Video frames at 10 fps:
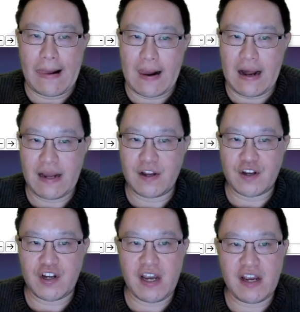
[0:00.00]
I can
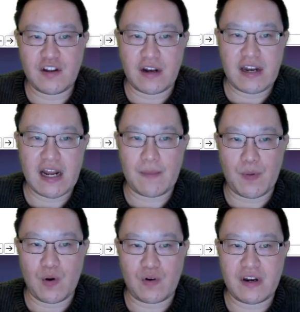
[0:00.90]
change the date of
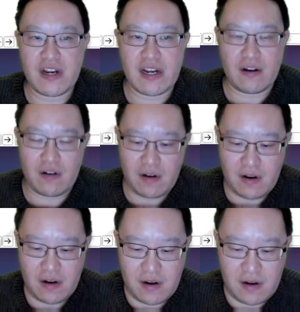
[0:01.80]
birth year
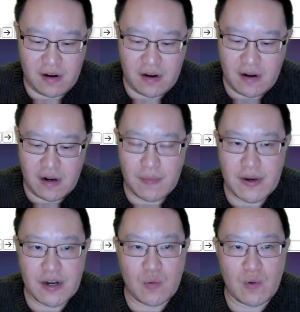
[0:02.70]
to be
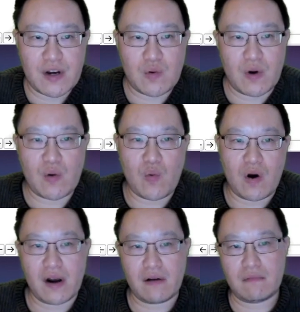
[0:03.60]

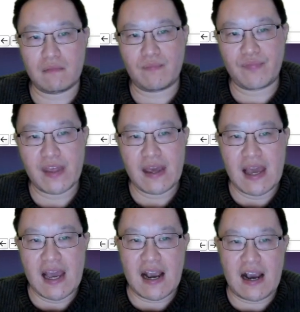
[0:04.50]
2021.
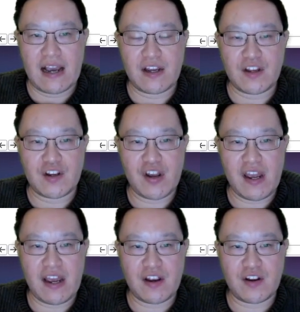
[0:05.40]
I can
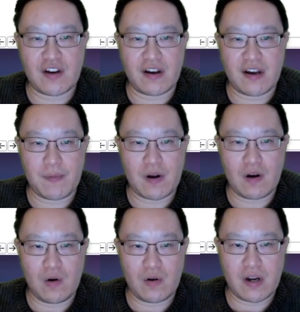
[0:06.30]
change the zip
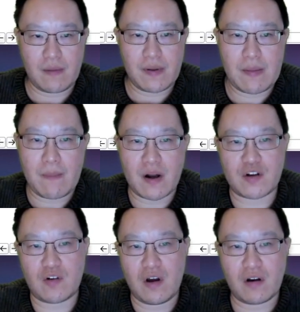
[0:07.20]
code to be much
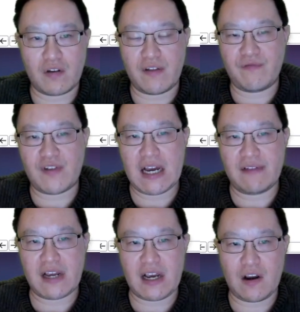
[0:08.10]
longer than
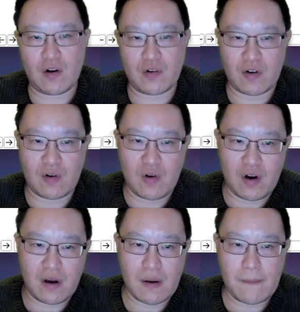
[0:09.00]
5 characters
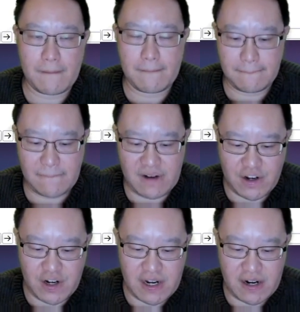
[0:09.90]
long,
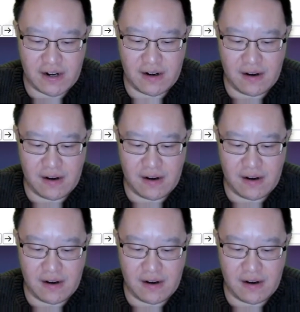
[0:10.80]
such as